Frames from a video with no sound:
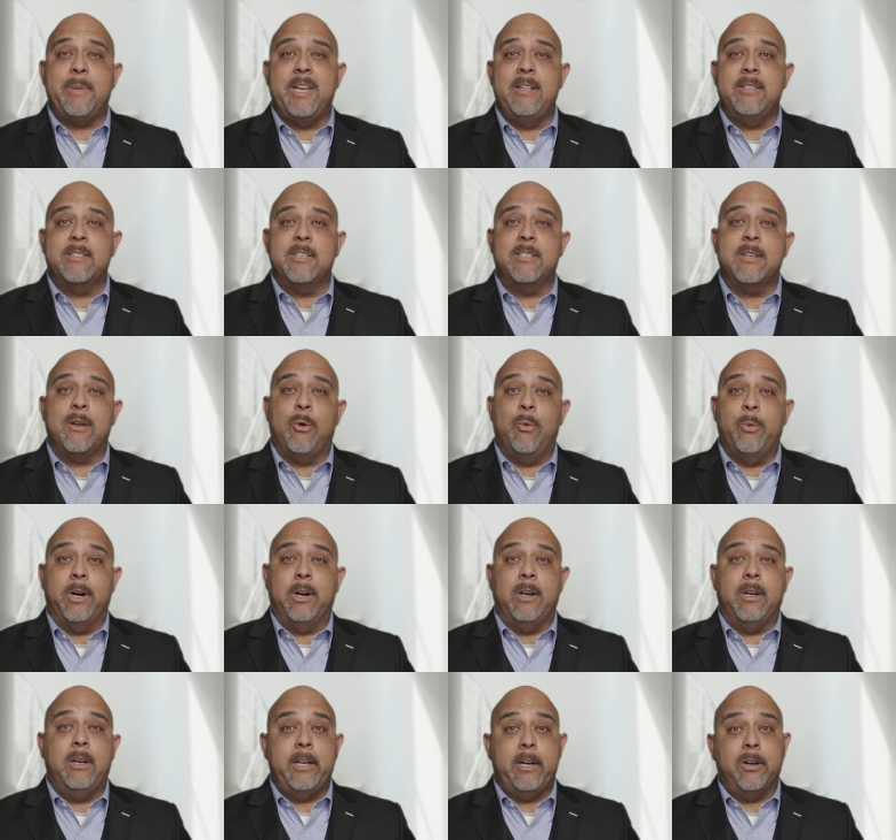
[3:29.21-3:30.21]
means is
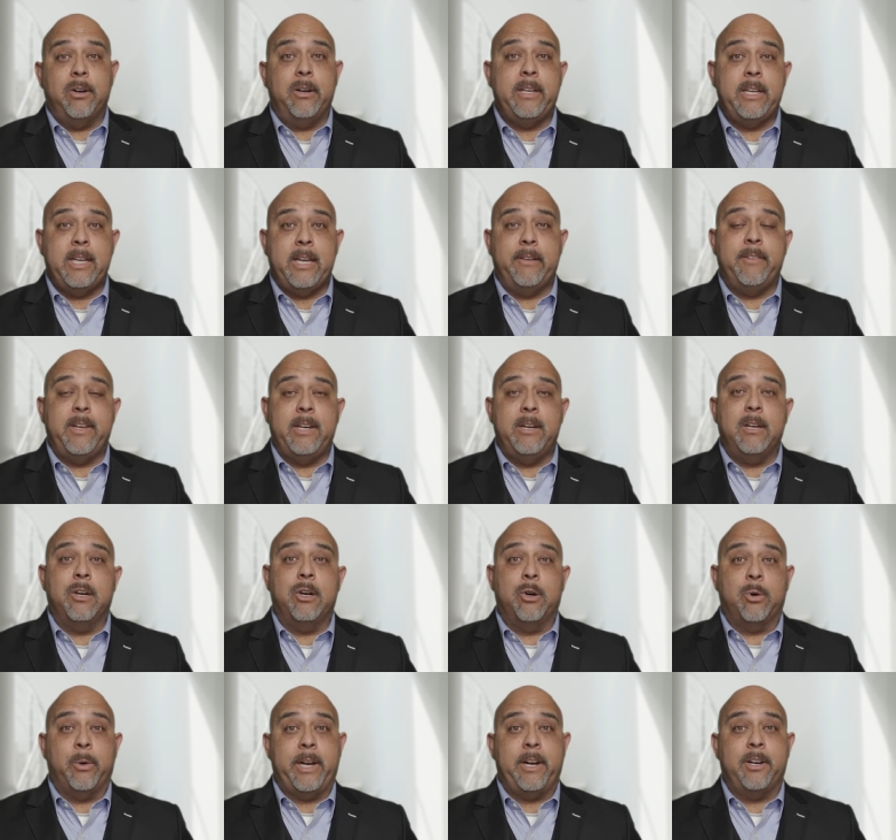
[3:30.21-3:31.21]
we're literally giving
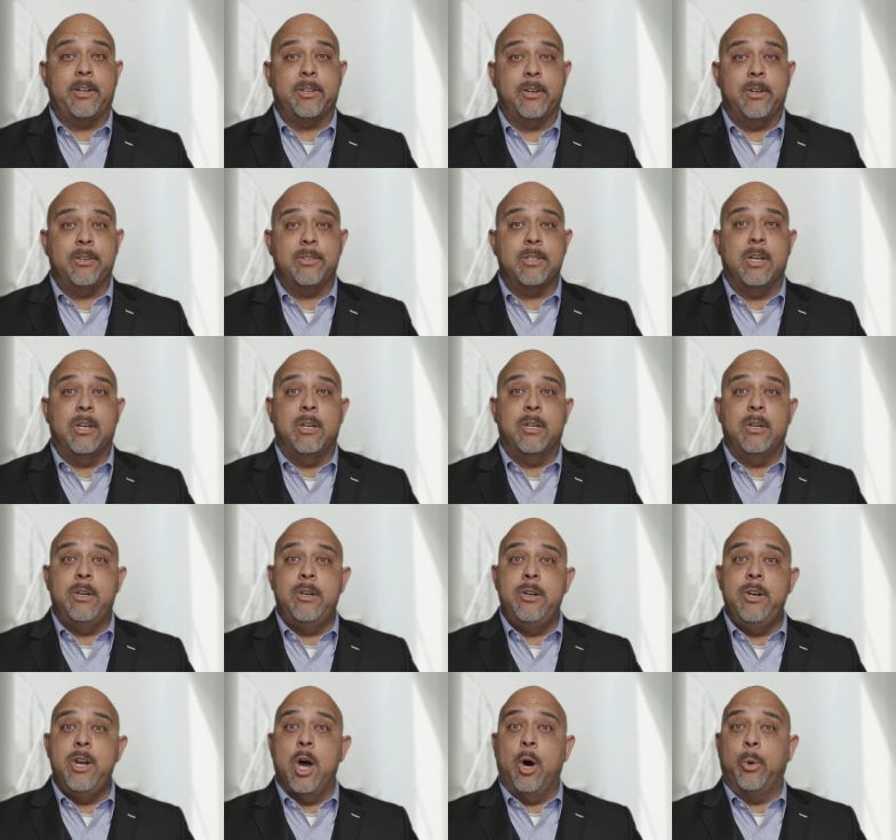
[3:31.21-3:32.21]
creditors
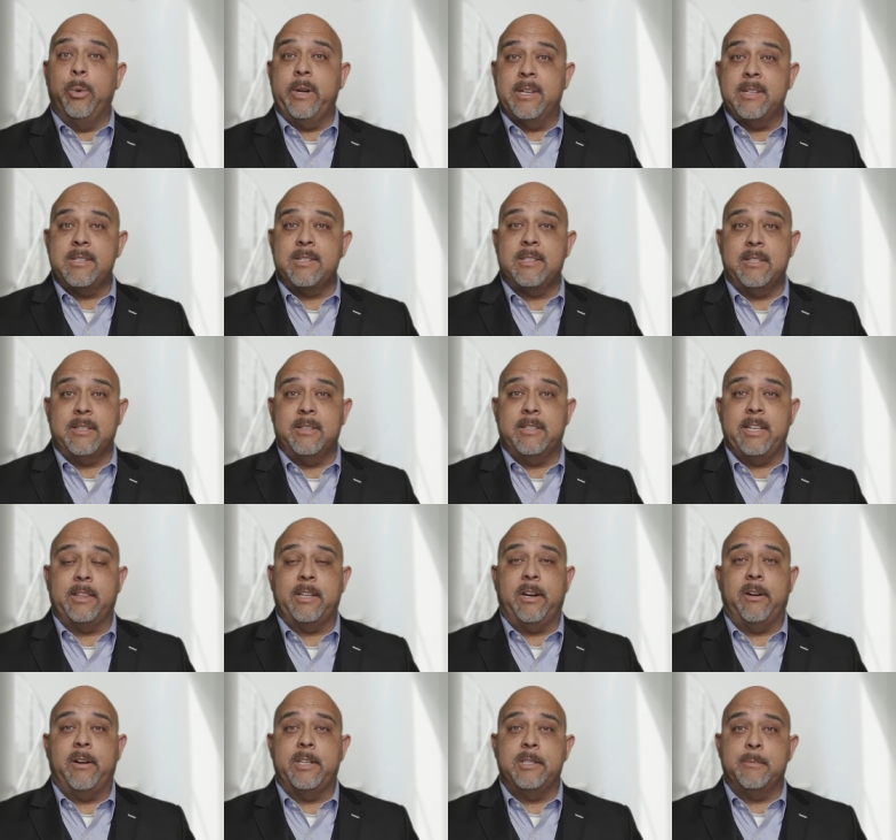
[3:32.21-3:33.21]
notice that
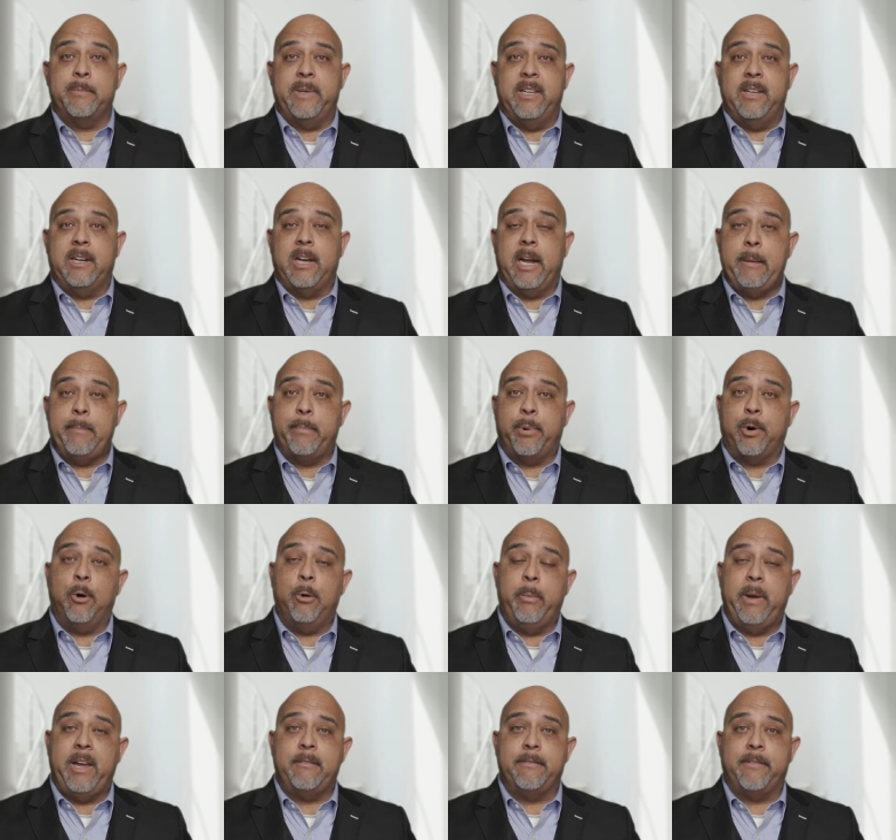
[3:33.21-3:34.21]
there has been a
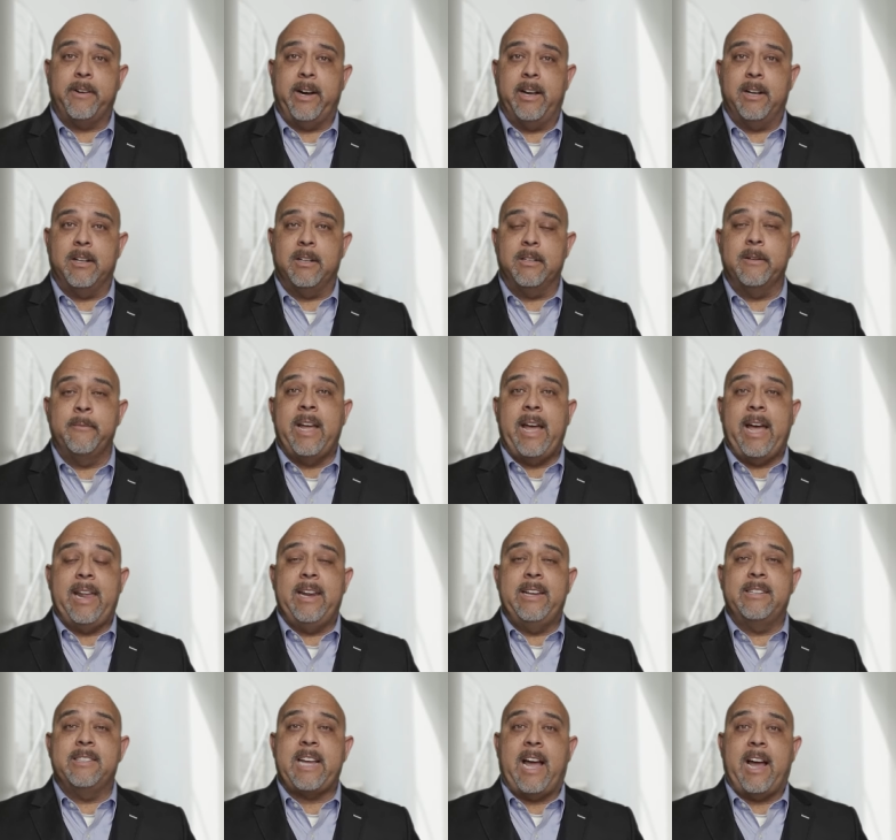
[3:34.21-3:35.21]
probate filed
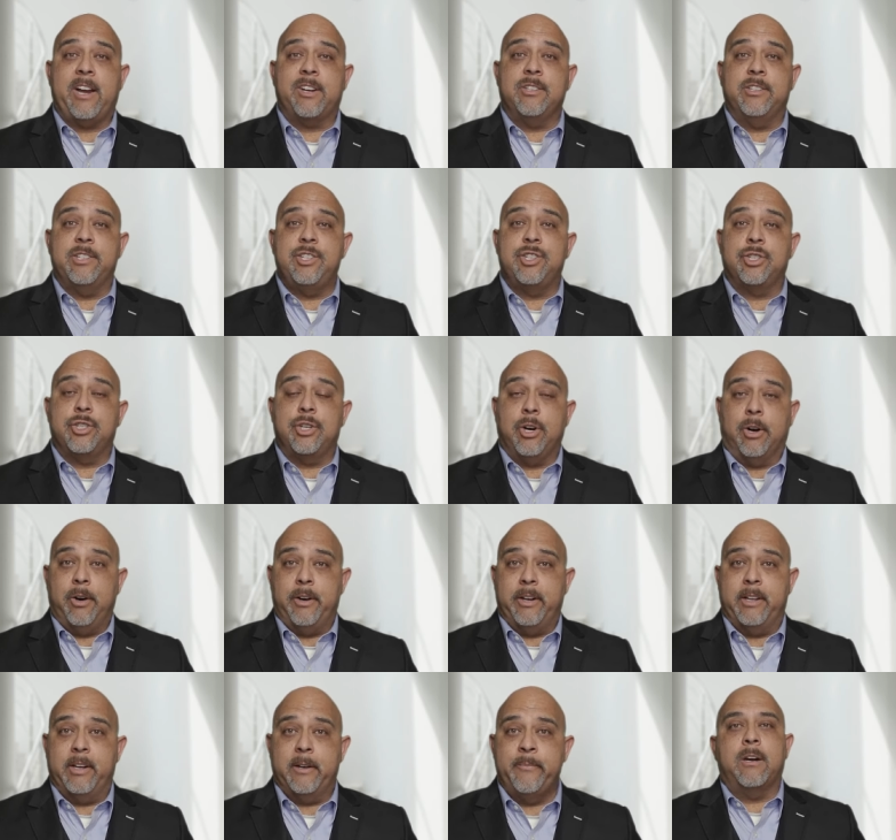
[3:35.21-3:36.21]
and it is actually
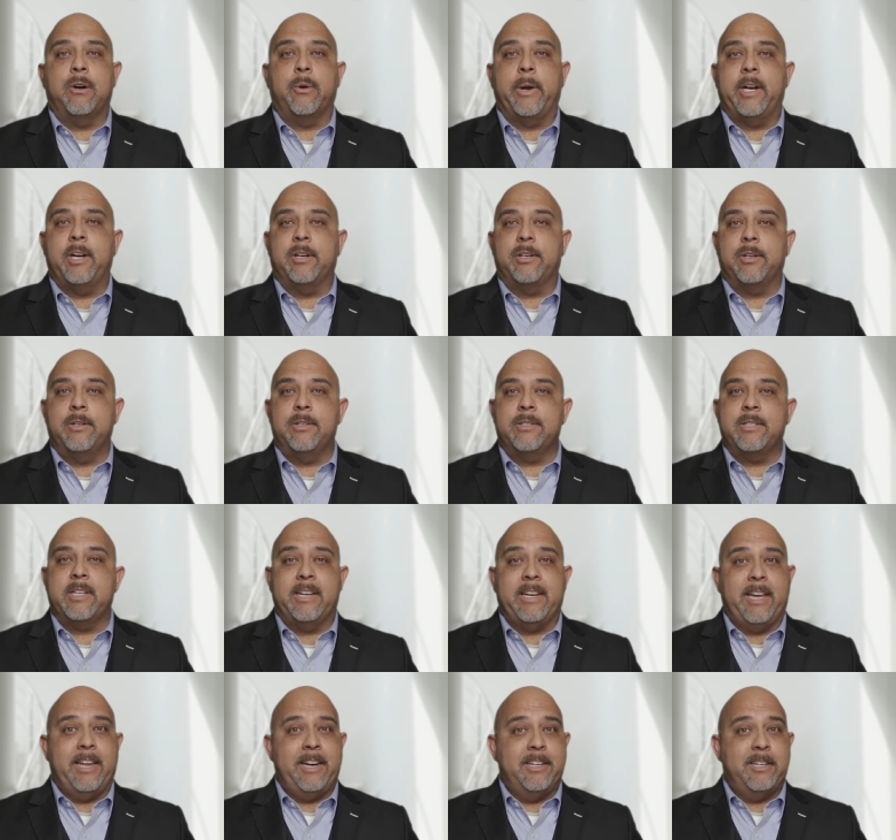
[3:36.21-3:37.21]
started. Creditors,
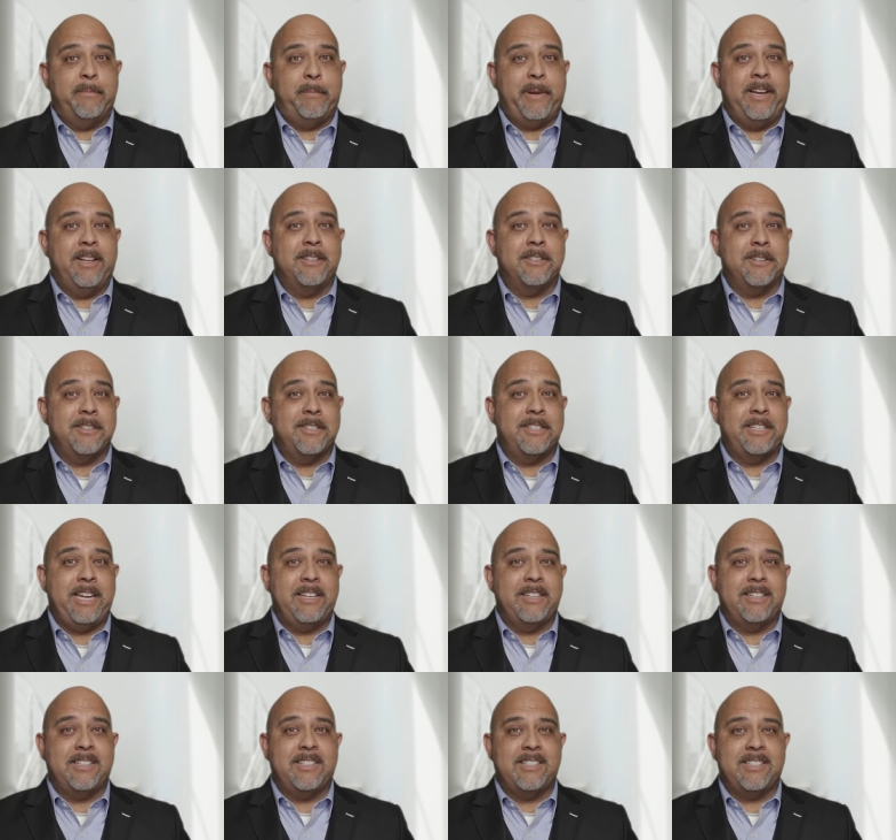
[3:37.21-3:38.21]
again, it depends on
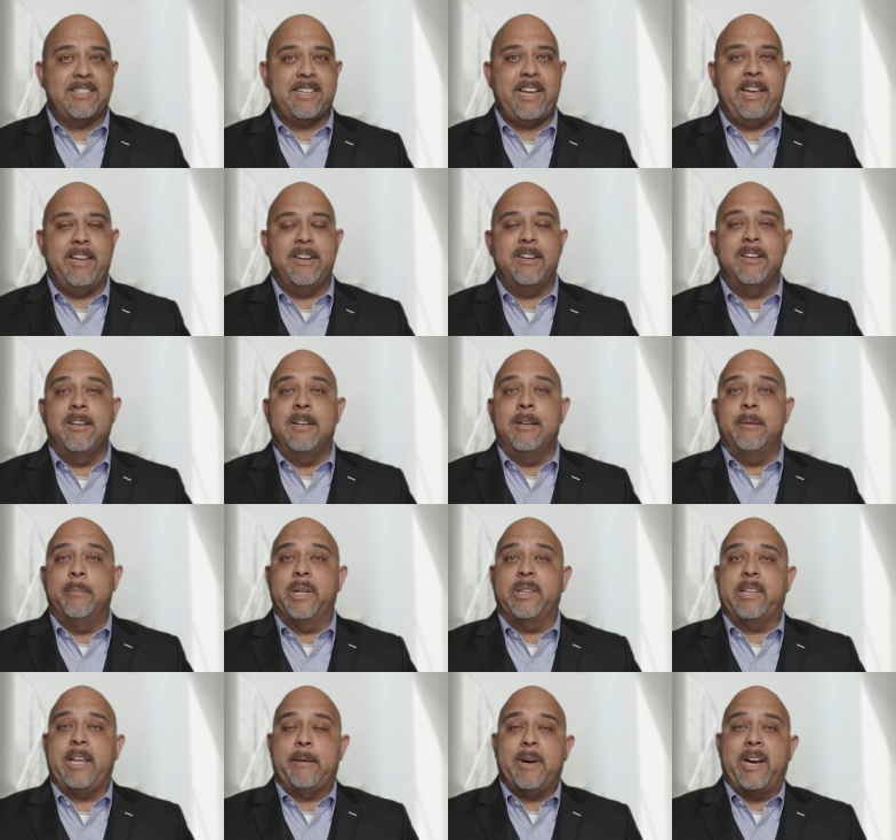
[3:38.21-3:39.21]
state to state,
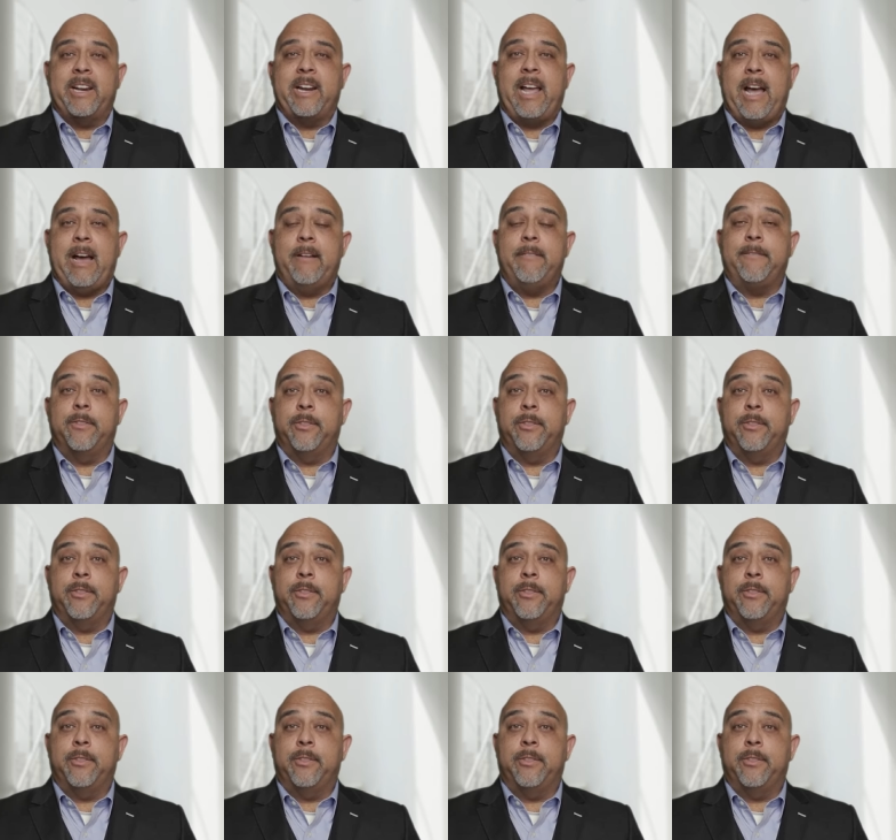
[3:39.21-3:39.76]
but they might have